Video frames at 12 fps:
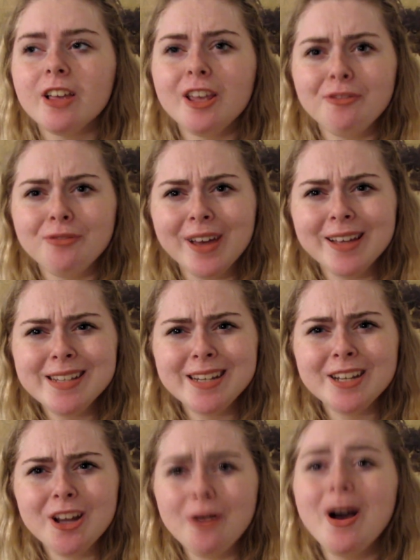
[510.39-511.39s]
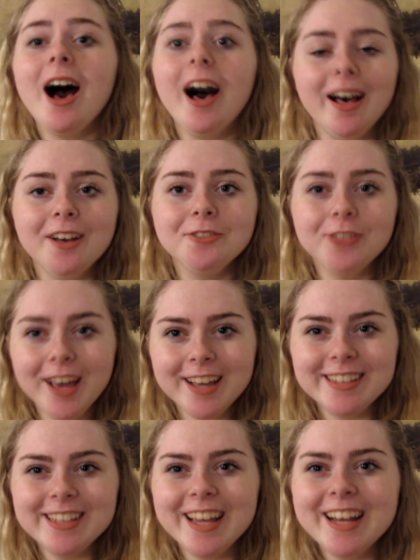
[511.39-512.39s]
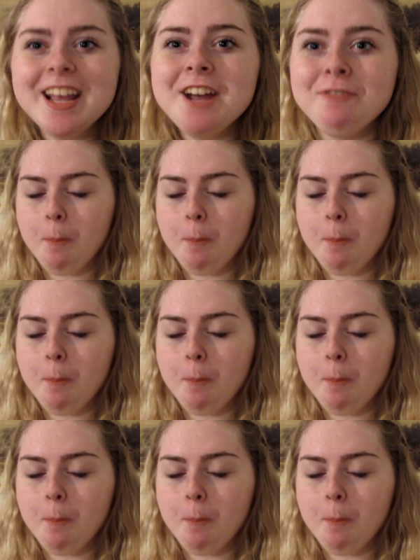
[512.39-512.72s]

Infected? No affected.